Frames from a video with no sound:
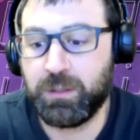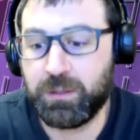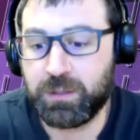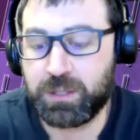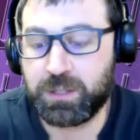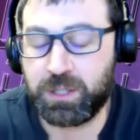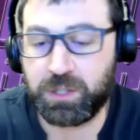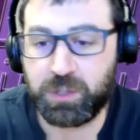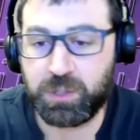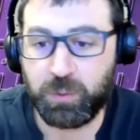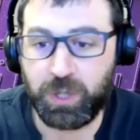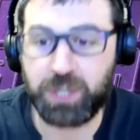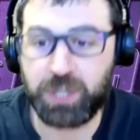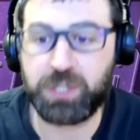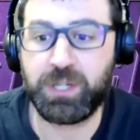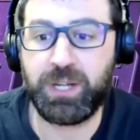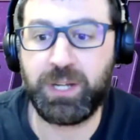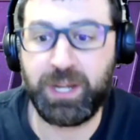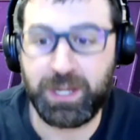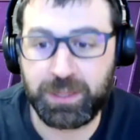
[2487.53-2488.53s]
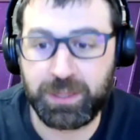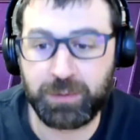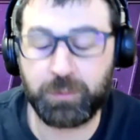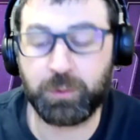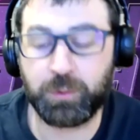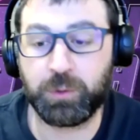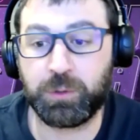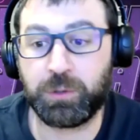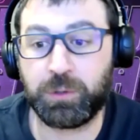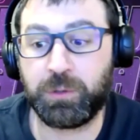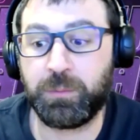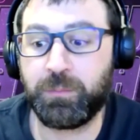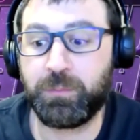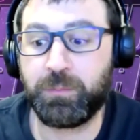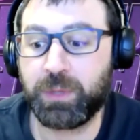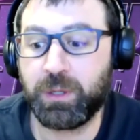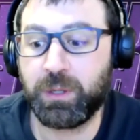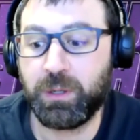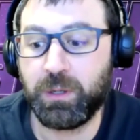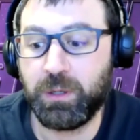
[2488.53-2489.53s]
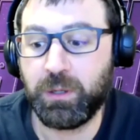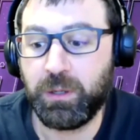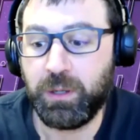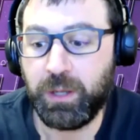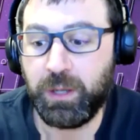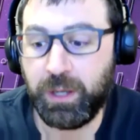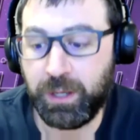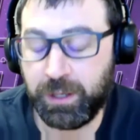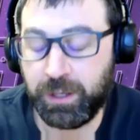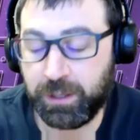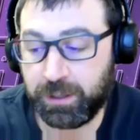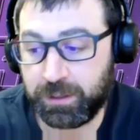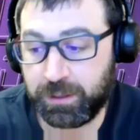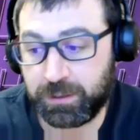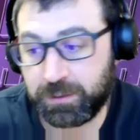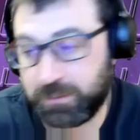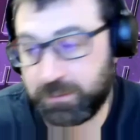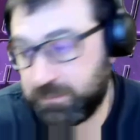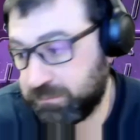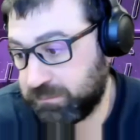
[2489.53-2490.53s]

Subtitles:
situation and the rule and